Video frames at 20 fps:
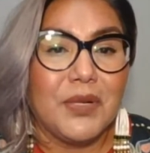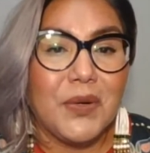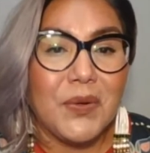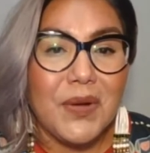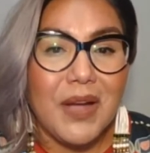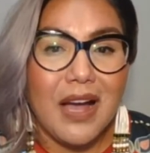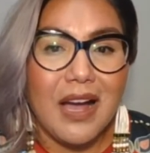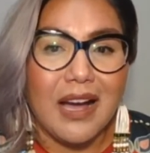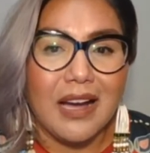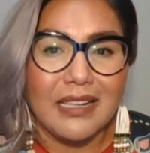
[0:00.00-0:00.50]

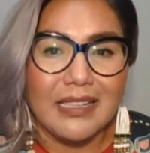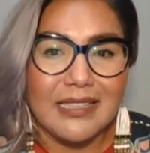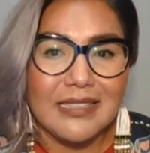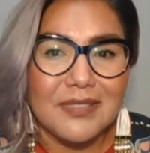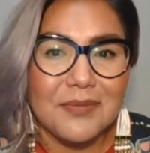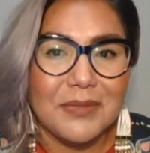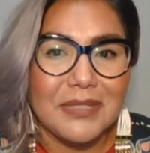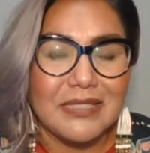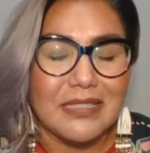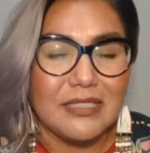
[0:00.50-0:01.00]

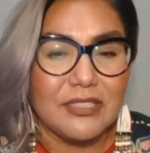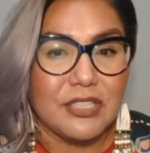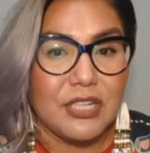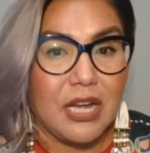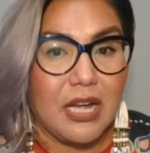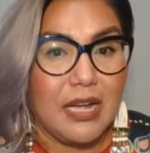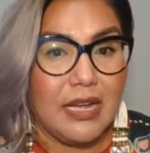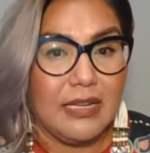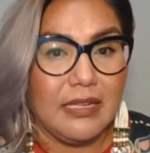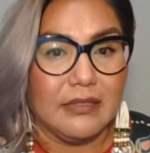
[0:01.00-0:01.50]
Pocahontas was a
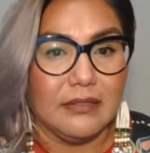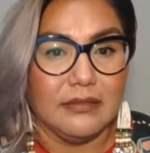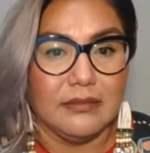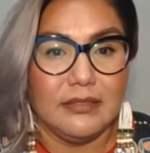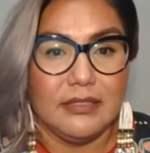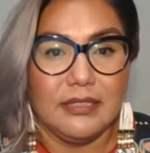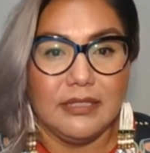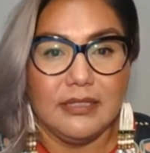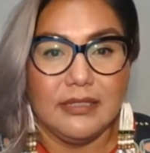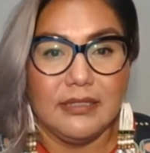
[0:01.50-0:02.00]

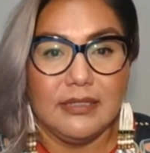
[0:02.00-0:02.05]
child,